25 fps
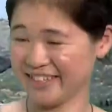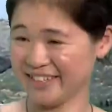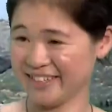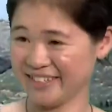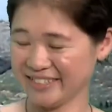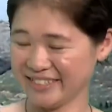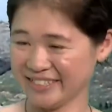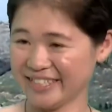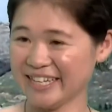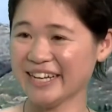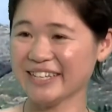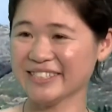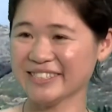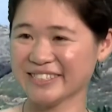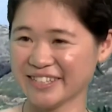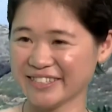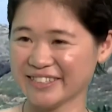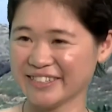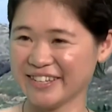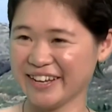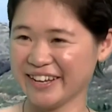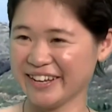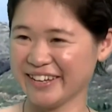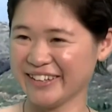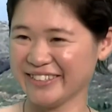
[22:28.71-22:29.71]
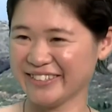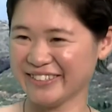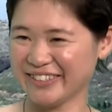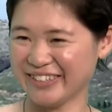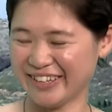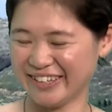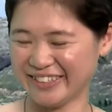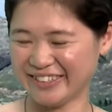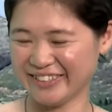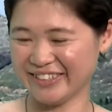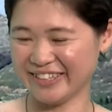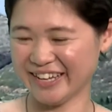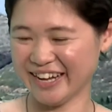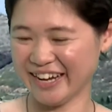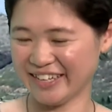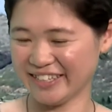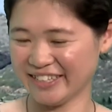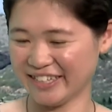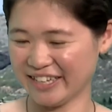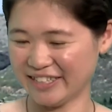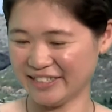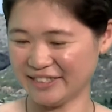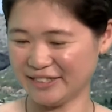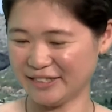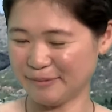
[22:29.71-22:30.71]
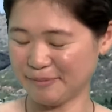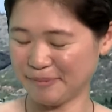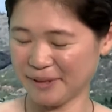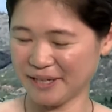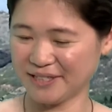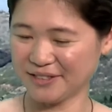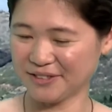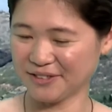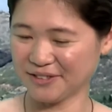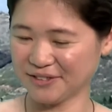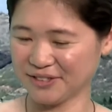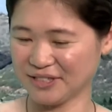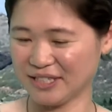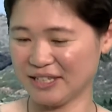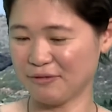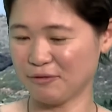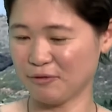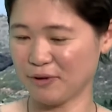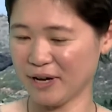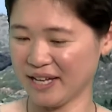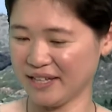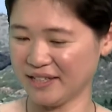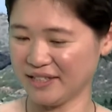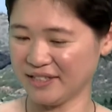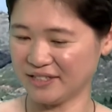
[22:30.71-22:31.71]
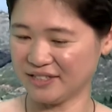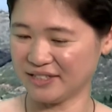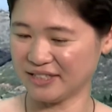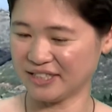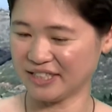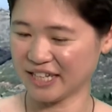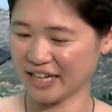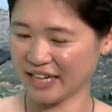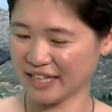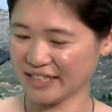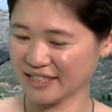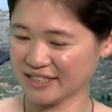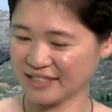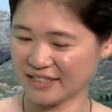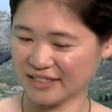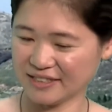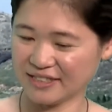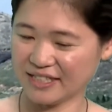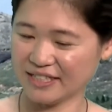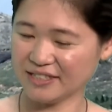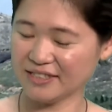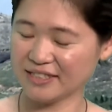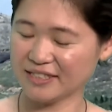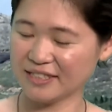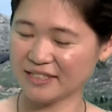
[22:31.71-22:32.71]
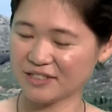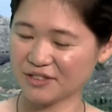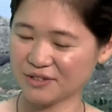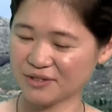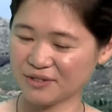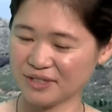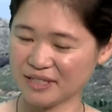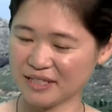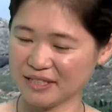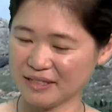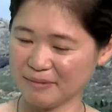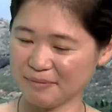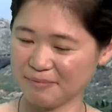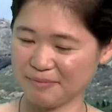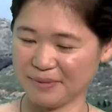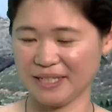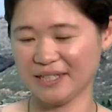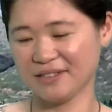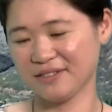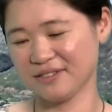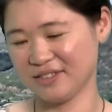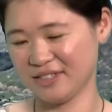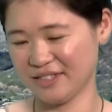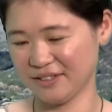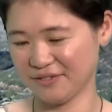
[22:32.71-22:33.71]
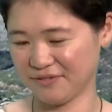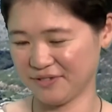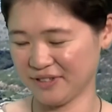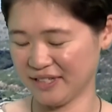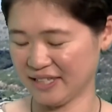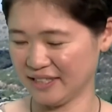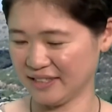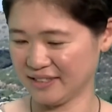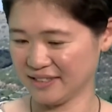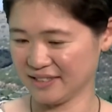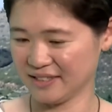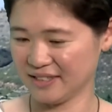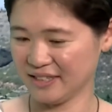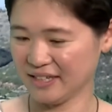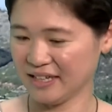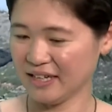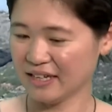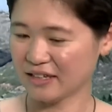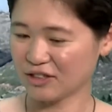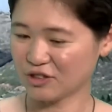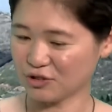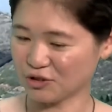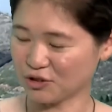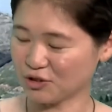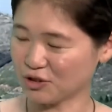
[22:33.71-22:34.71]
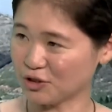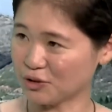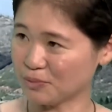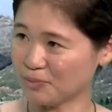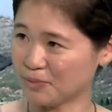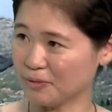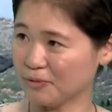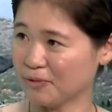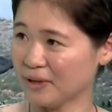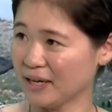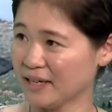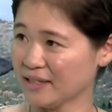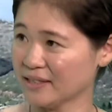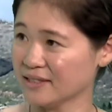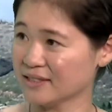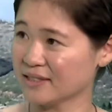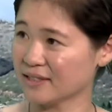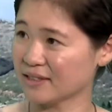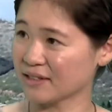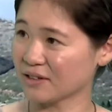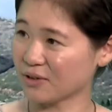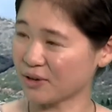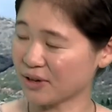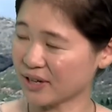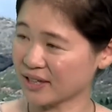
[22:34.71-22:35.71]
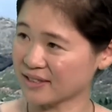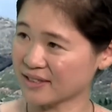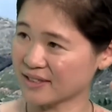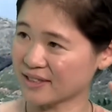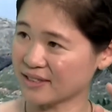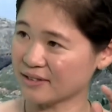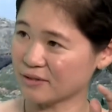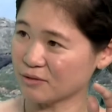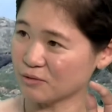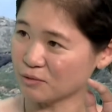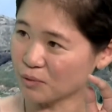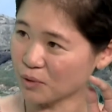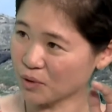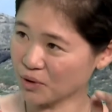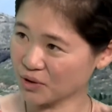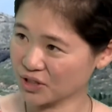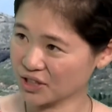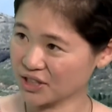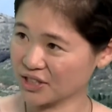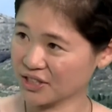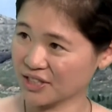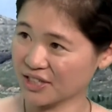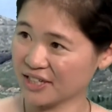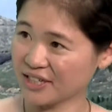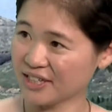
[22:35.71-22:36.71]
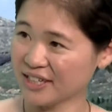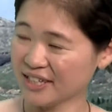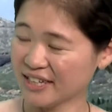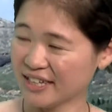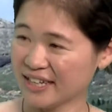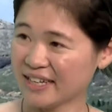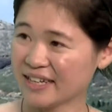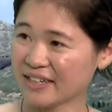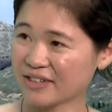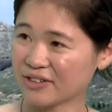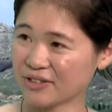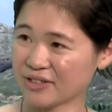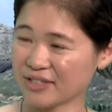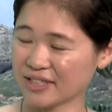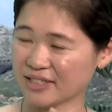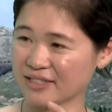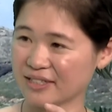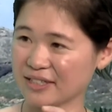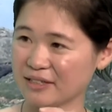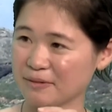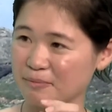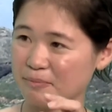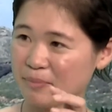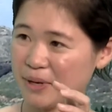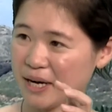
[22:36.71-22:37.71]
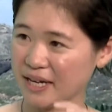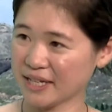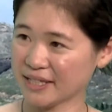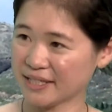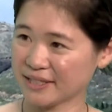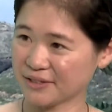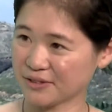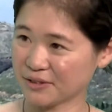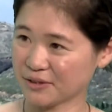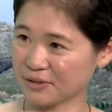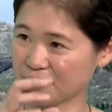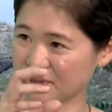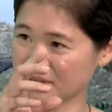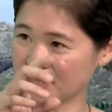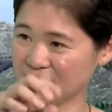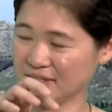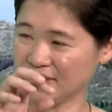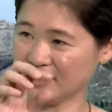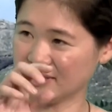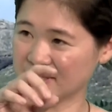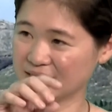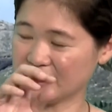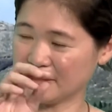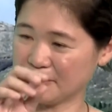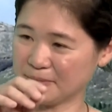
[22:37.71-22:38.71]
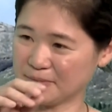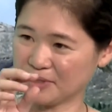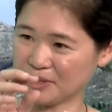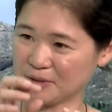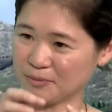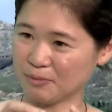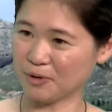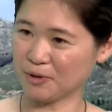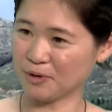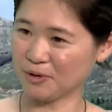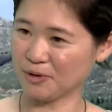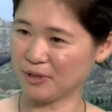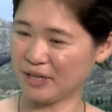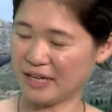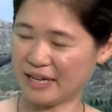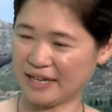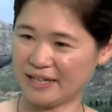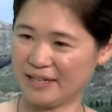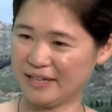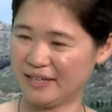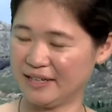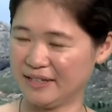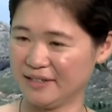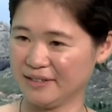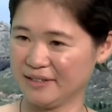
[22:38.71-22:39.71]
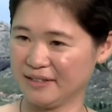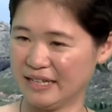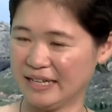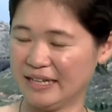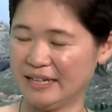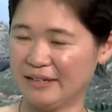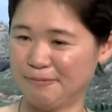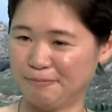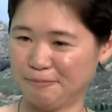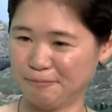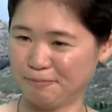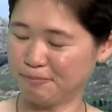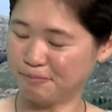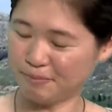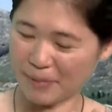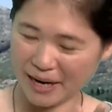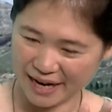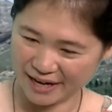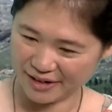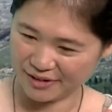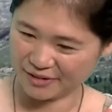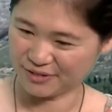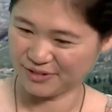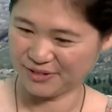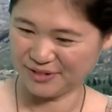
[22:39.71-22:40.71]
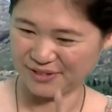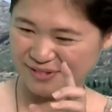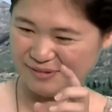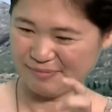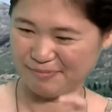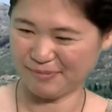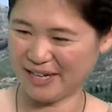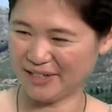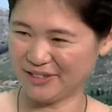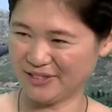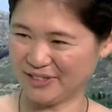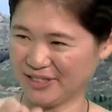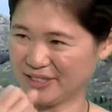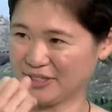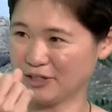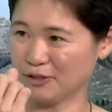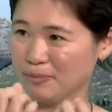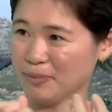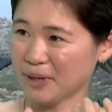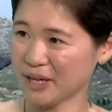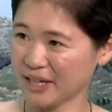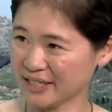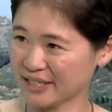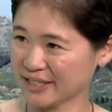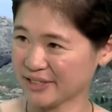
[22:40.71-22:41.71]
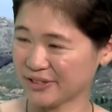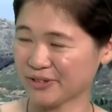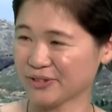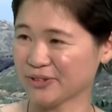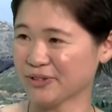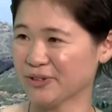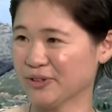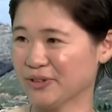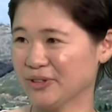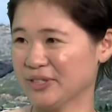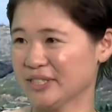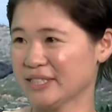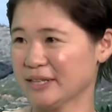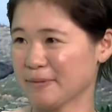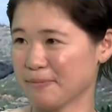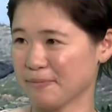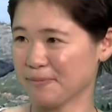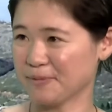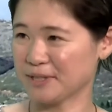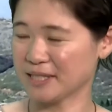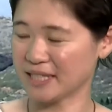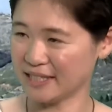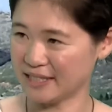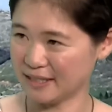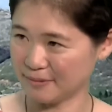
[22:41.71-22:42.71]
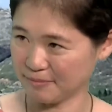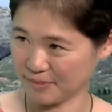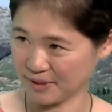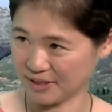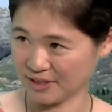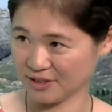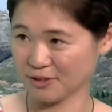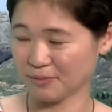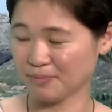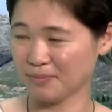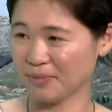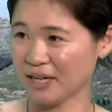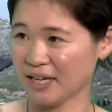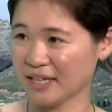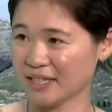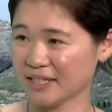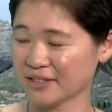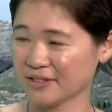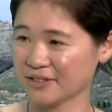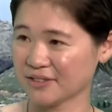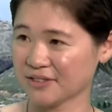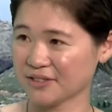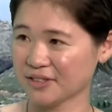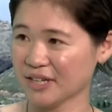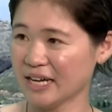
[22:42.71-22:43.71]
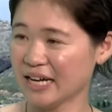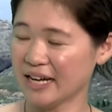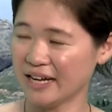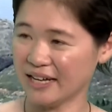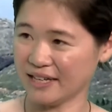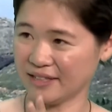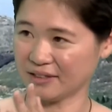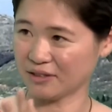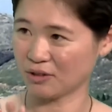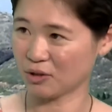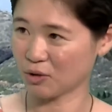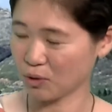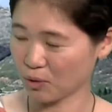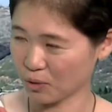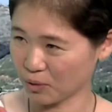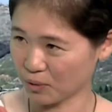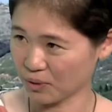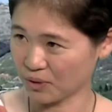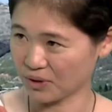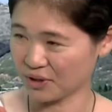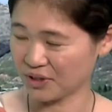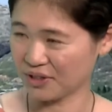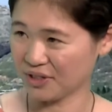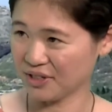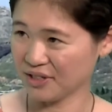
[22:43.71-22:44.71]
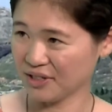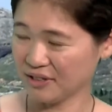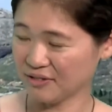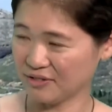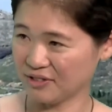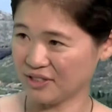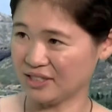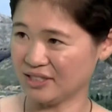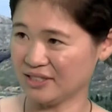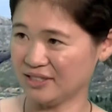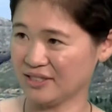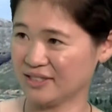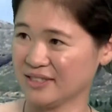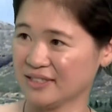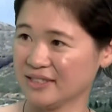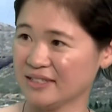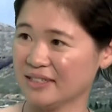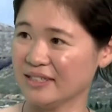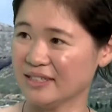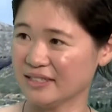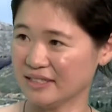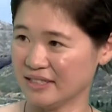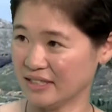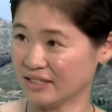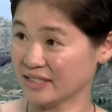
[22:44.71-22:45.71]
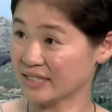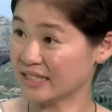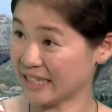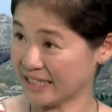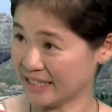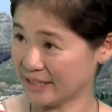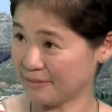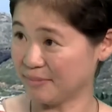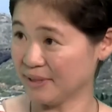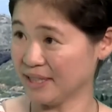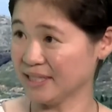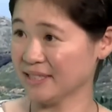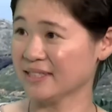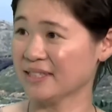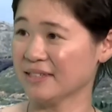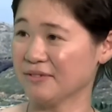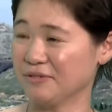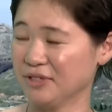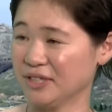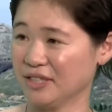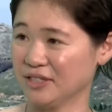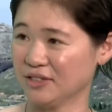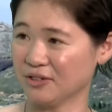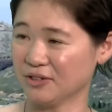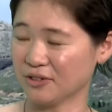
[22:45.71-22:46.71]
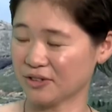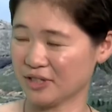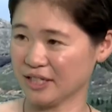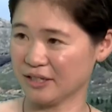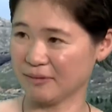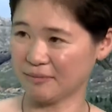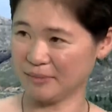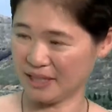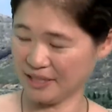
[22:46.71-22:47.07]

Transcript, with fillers: Yes, day and night, and depend on the when is cast. These are three big different group. One right. is uh, collecting water, collecting oh. particle, which right. is some small like a um, bio biological particle or some sedimental particle, and core, which is the sediment that right. we're talking about